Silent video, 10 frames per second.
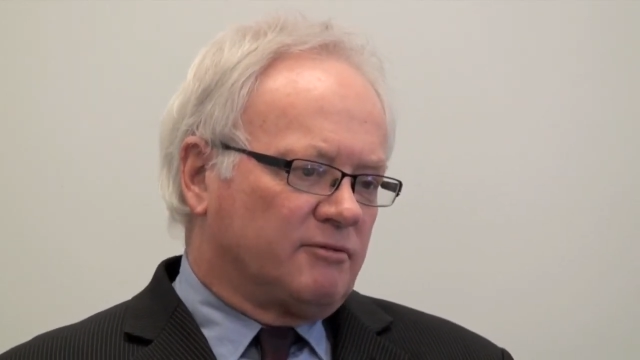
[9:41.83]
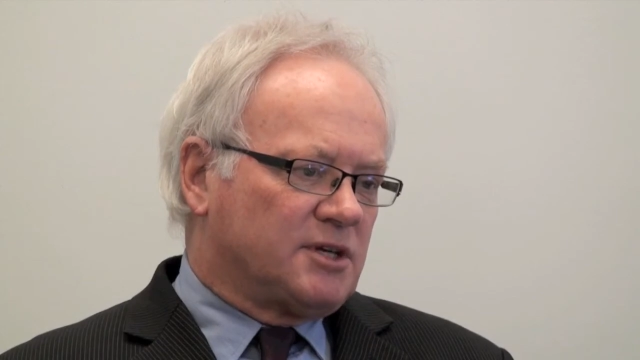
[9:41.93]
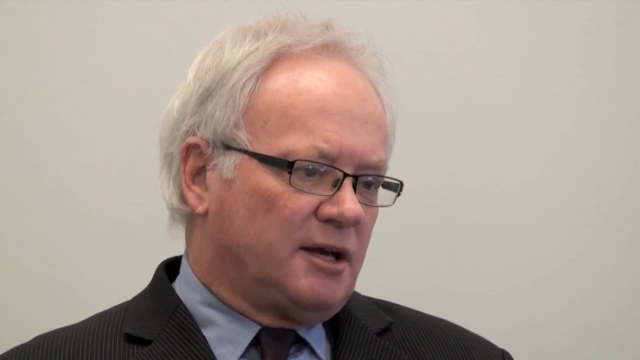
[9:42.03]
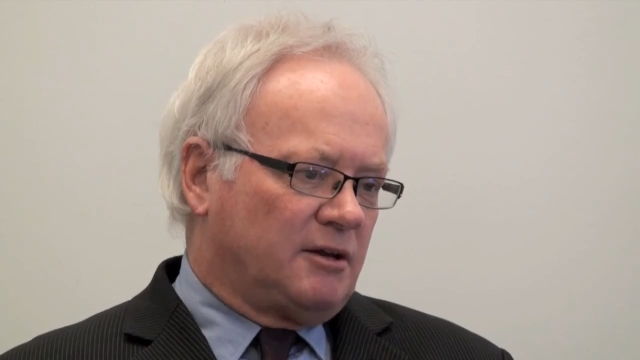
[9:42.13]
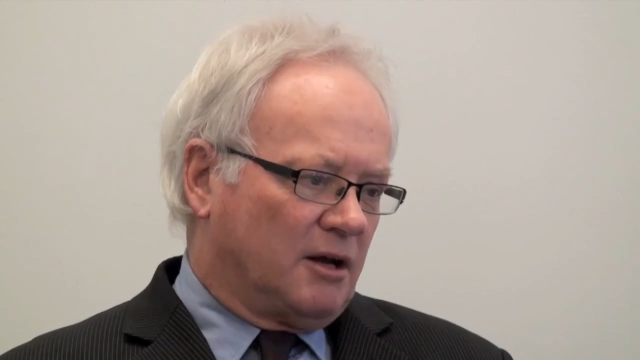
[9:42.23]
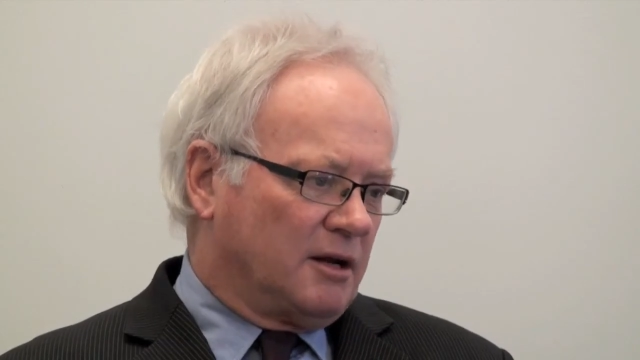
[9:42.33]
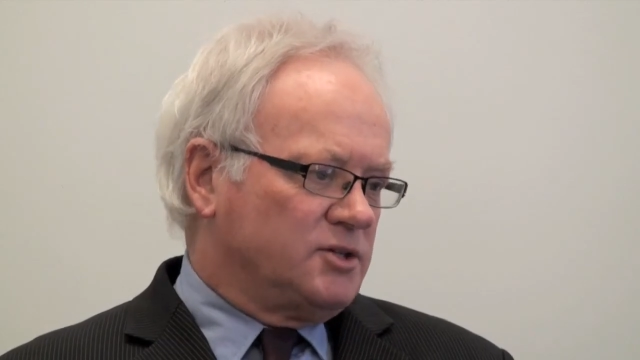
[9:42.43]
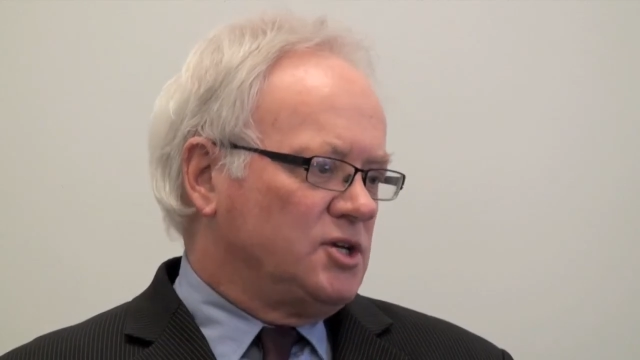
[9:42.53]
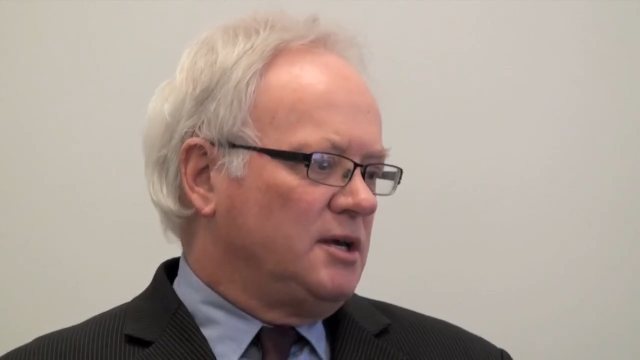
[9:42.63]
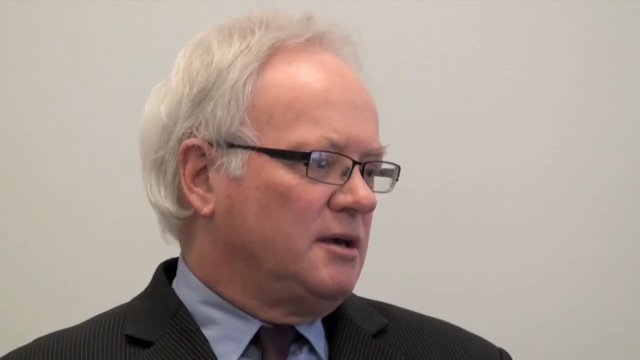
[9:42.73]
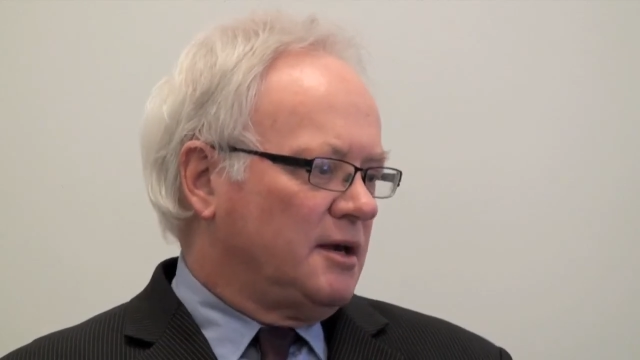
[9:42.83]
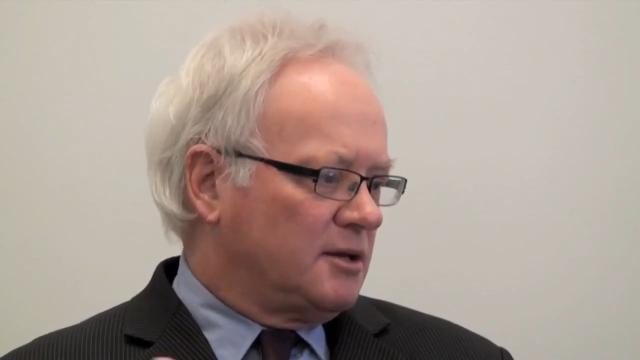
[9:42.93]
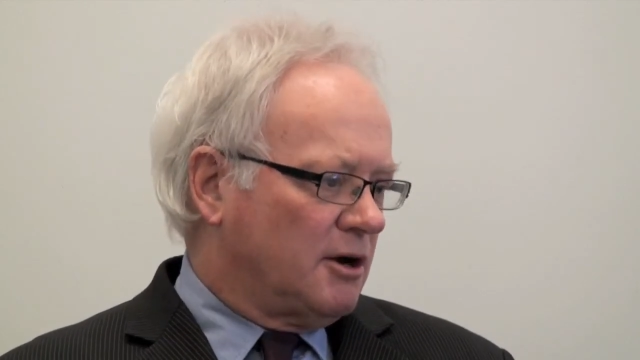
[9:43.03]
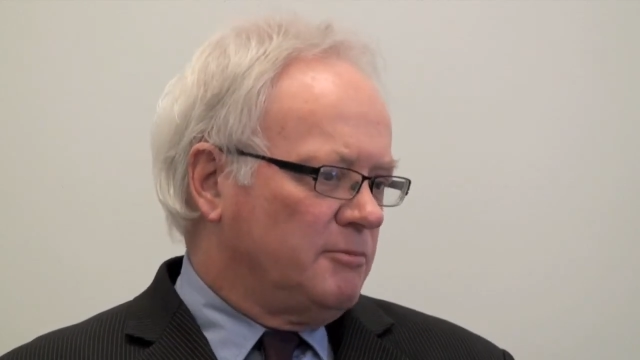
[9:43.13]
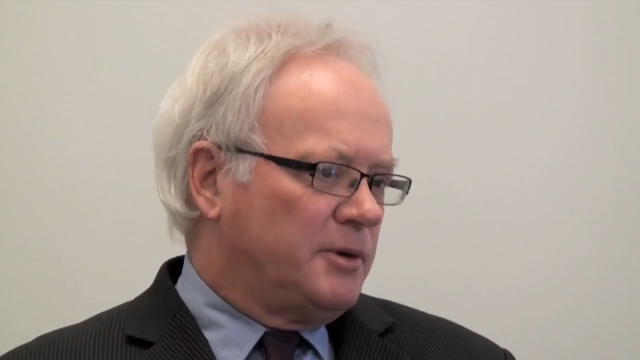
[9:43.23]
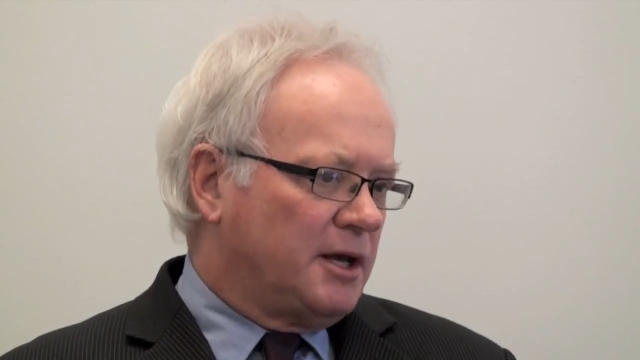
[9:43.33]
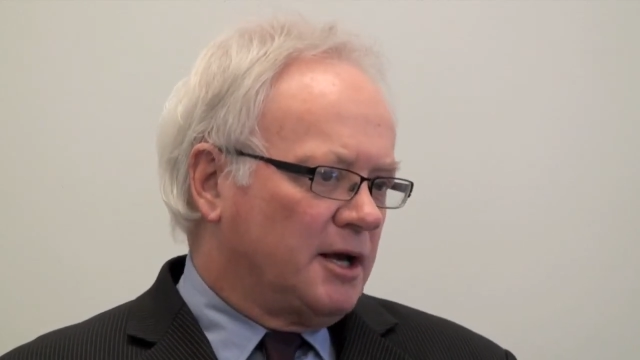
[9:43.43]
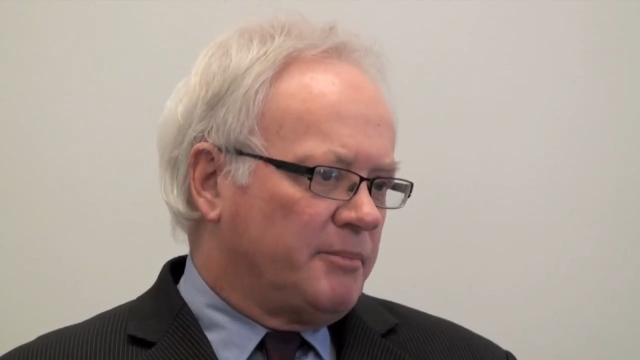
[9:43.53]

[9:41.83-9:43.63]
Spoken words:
of technology and opening